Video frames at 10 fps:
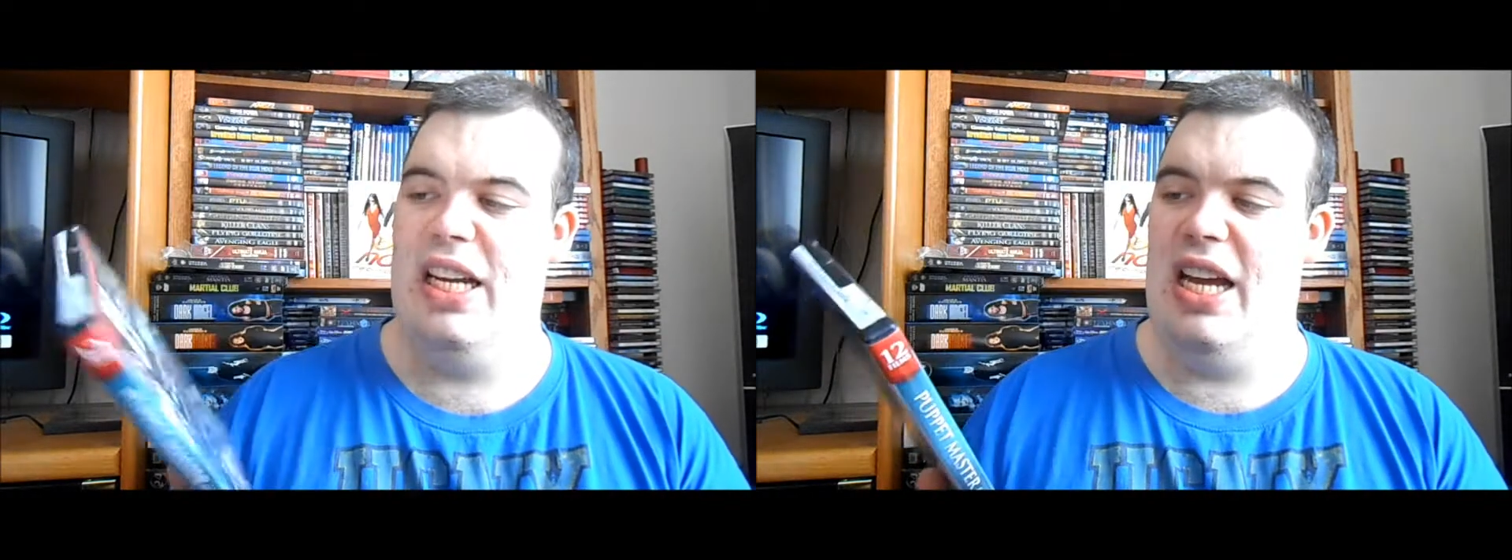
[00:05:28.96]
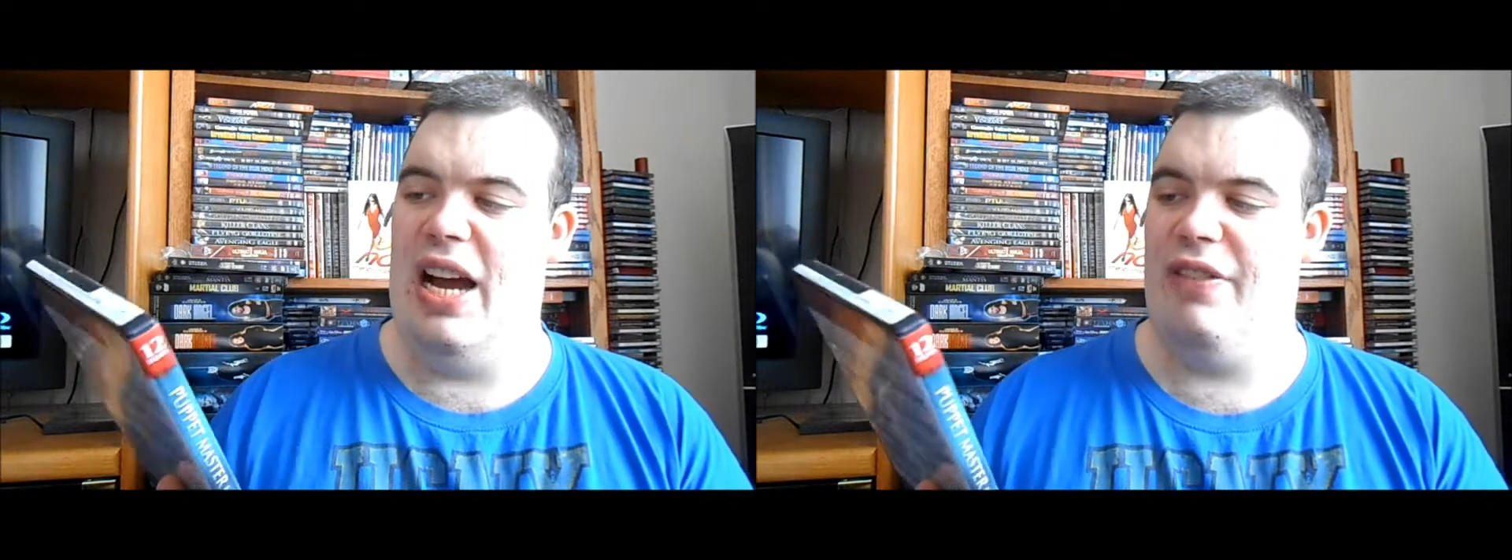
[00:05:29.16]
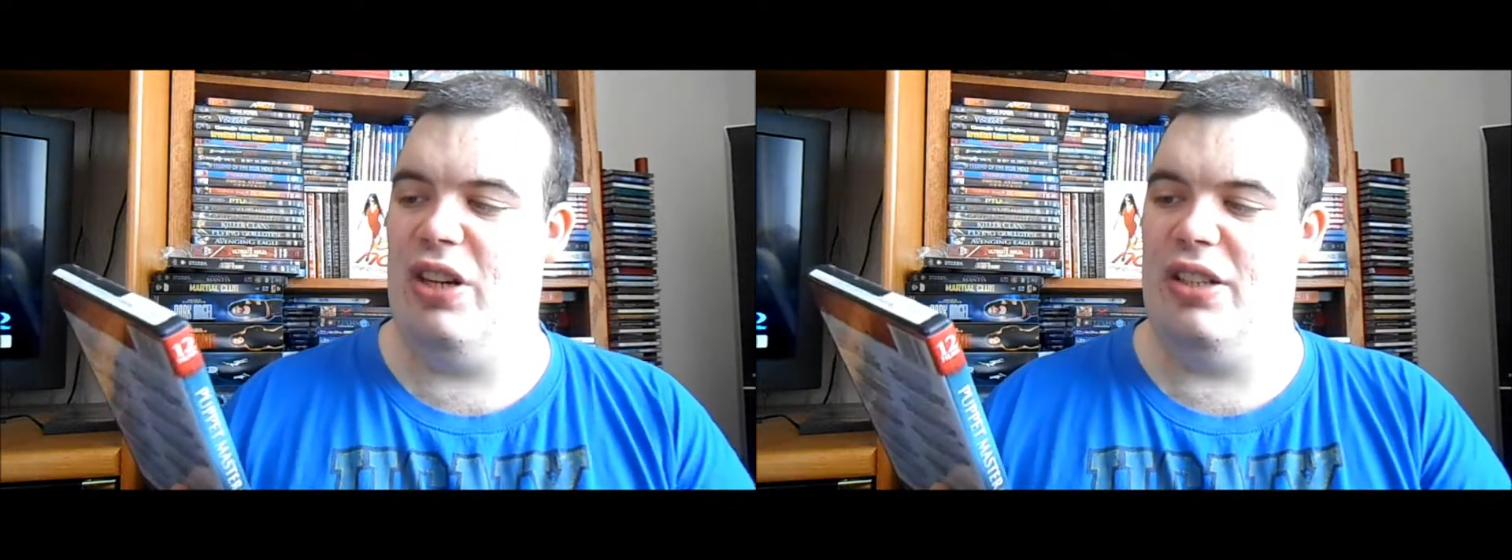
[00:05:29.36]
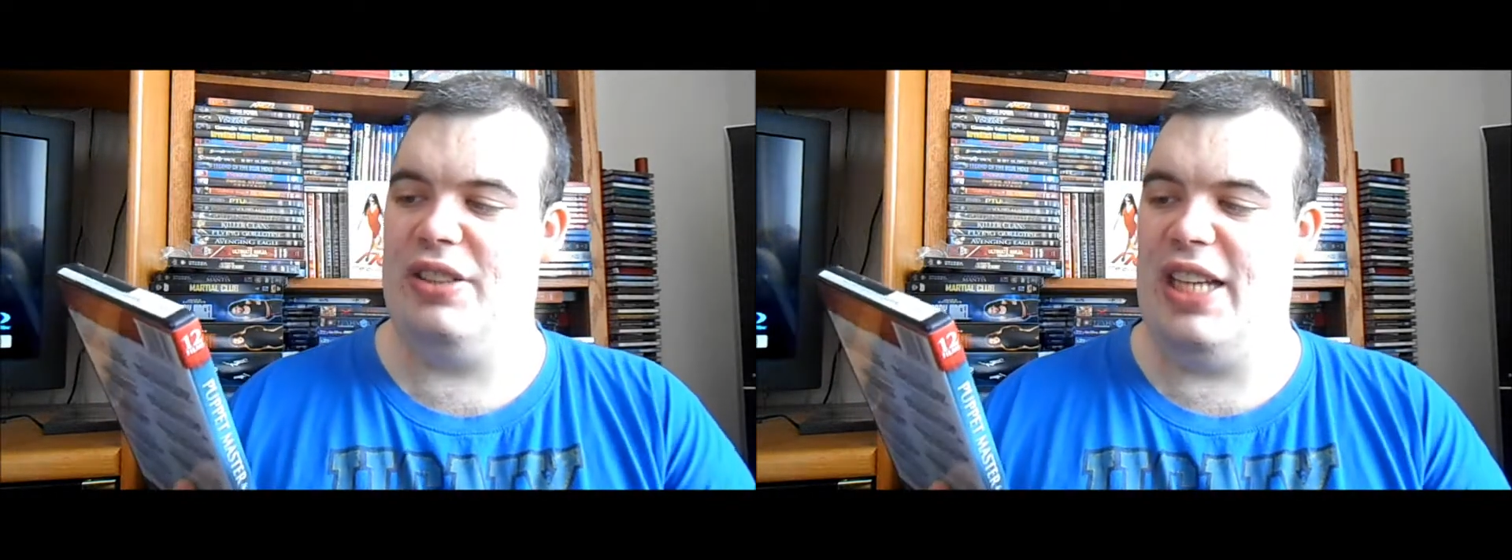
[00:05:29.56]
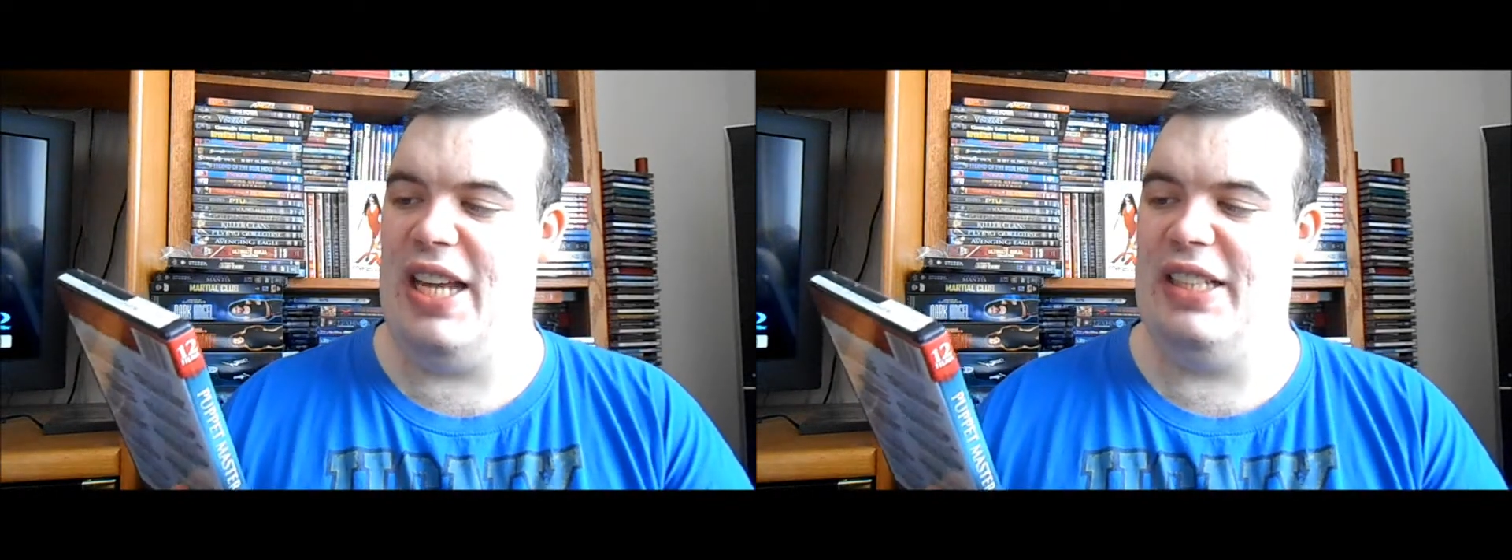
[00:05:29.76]
I've got
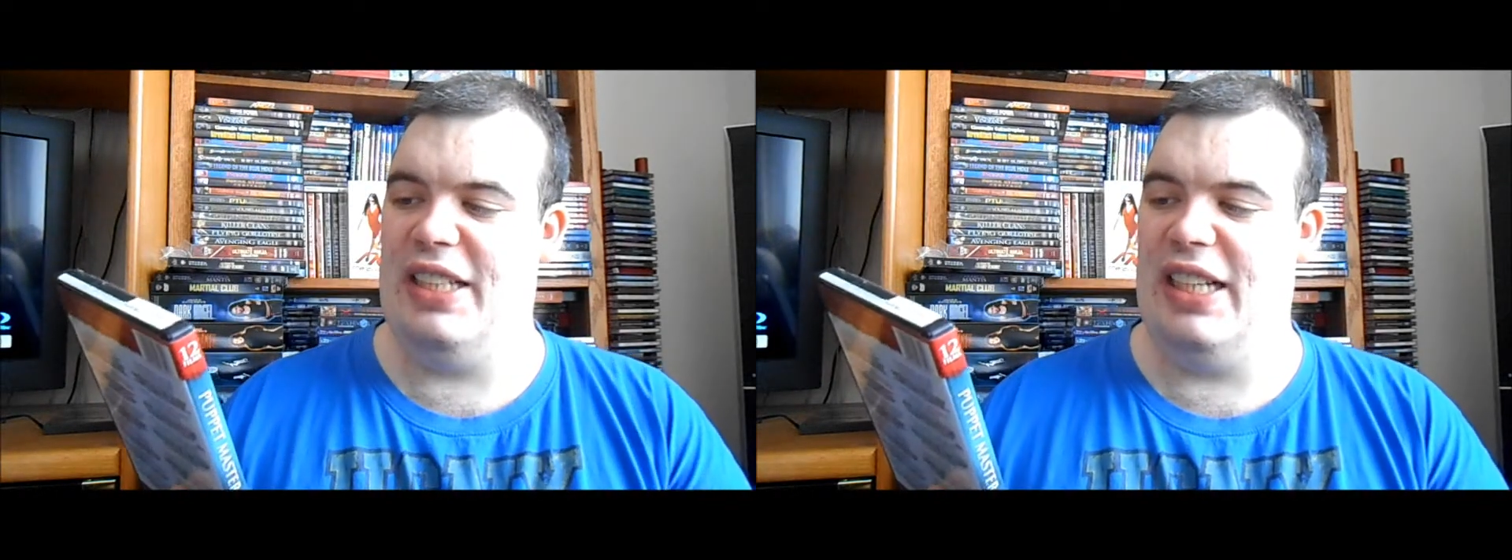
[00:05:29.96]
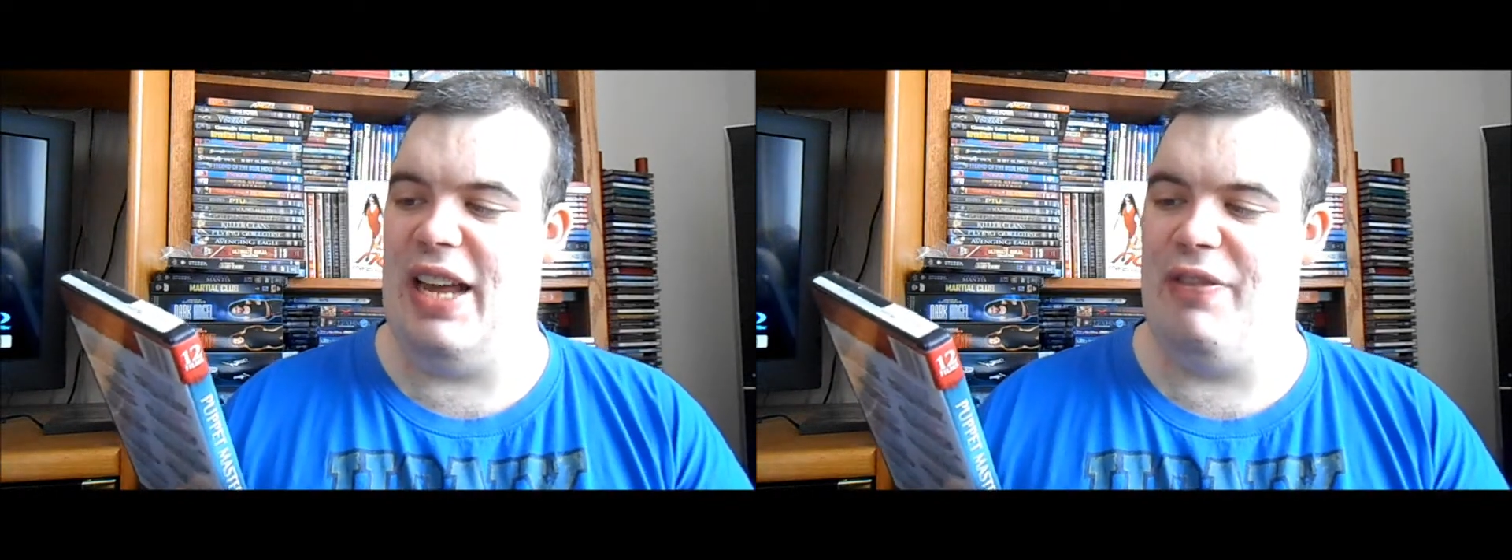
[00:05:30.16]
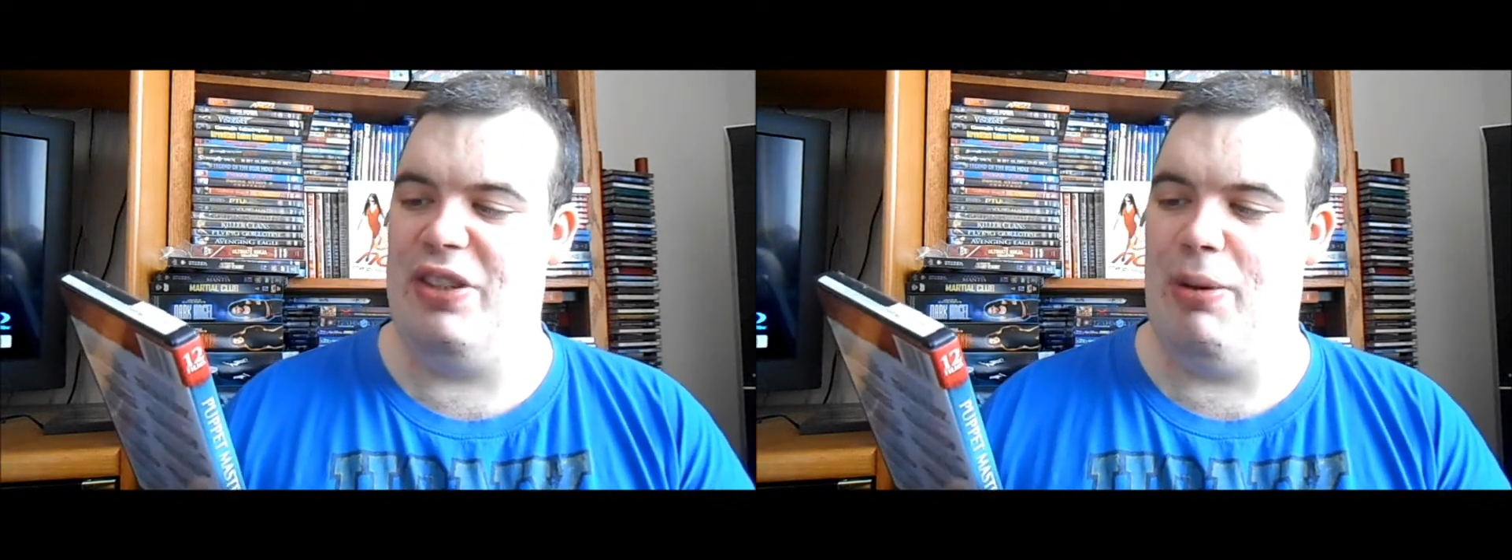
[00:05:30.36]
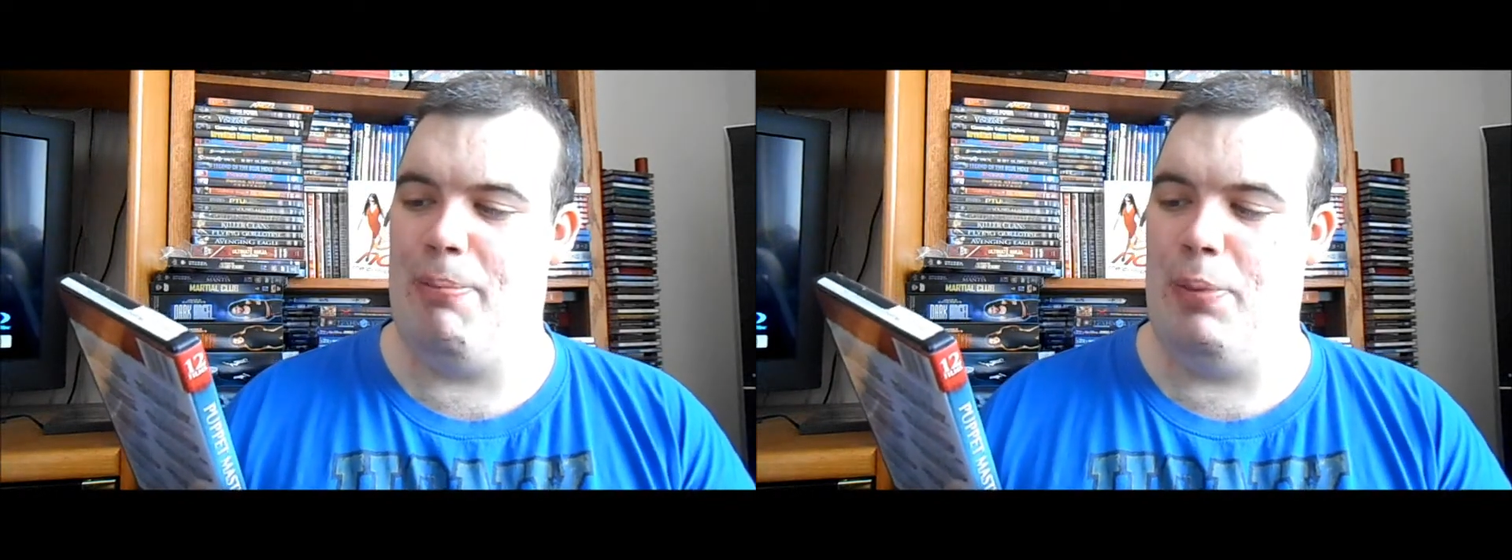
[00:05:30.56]
10 and 11 on